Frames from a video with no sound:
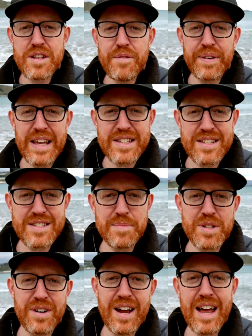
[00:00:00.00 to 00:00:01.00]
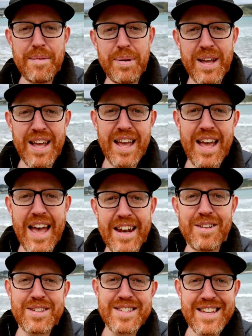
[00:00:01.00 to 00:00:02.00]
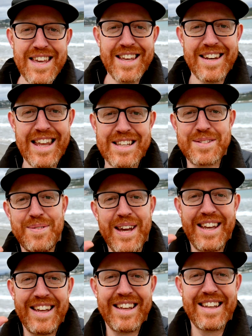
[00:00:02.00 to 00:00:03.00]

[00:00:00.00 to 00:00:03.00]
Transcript: Don't forget to subscribe, and I'll see you next week.